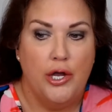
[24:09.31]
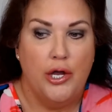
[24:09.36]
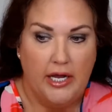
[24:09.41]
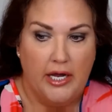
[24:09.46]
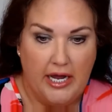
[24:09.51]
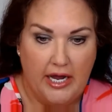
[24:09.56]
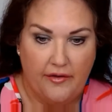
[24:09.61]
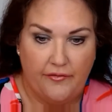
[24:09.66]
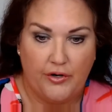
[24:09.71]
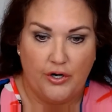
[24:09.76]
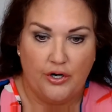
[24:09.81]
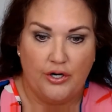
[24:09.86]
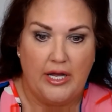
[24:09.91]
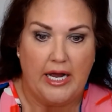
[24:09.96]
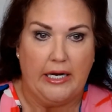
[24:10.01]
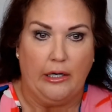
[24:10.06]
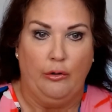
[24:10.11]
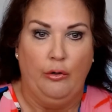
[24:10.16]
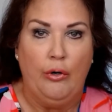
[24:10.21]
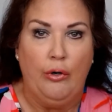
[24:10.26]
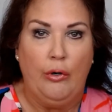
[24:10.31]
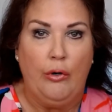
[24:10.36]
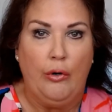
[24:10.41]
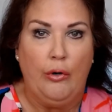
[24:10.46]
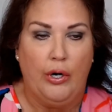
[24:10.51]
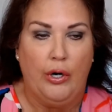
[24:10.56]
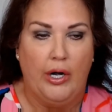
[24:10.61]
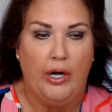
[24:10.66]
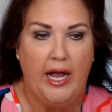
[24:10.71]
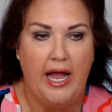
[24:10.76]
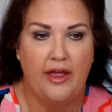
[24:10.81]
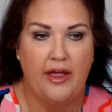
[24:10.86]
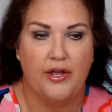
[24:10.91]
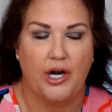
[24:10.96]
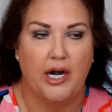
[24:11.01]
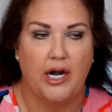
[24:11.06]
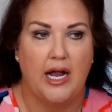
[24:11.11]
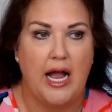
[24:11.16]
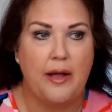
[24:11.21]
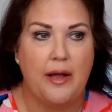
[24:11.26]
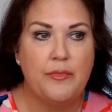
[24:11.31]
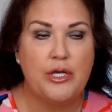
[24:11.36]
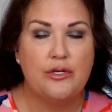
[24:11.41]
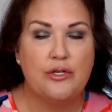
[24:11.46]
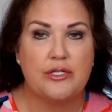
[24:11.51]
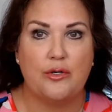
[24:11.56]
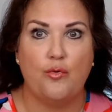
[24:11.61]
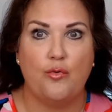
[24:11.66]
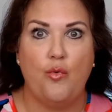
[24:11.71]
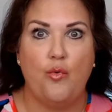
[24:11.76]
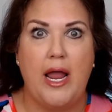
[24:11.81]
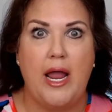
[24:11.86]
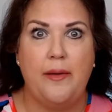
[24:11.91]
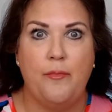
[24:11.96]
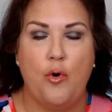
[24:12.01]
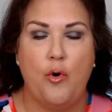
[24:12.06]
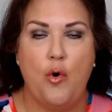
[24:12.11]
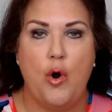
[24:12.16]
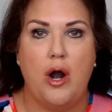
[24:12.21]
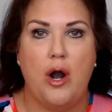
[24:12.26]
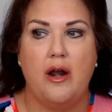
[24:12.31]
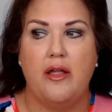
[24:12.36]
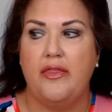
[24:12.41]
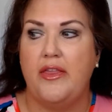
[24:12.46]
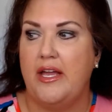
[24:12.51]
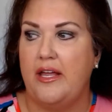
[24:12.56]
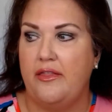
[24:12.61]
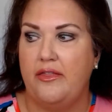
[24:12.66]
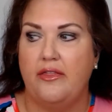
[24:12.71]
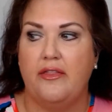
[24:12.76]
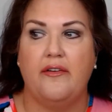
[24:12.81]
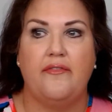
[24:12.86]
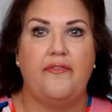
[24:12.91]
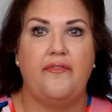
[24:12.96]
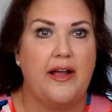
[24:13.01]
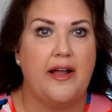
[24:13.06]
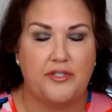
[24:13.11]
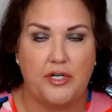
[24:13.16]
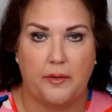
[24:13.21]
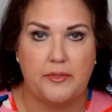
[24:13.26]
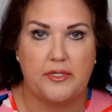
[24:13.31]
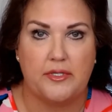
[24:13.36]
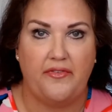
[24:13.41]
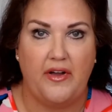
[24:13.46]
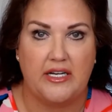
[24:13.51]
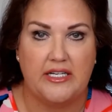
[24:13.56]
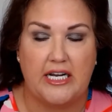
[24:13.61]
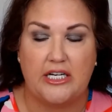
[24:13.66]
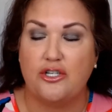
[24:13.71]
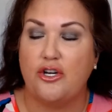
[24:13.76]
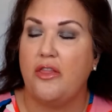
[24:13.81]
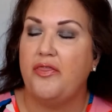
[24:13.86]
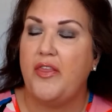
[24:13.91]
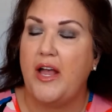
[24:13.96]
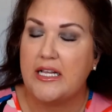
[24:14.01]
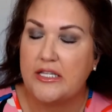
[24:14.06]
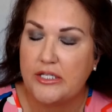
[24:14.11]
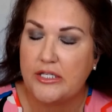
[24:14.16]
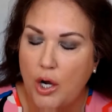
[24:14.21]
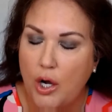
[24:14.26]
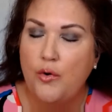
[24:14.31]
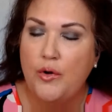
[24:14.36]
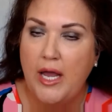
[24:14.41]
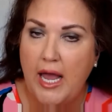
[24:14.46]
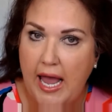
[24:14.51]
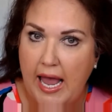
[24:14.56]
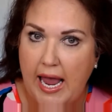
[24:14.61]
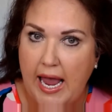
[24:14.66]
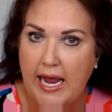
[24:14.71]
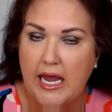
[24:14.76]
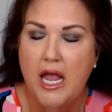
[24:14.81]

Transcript: If you're like, "Ooh, Heather, I'm using way more than the 5 drops of foundation," that's okay.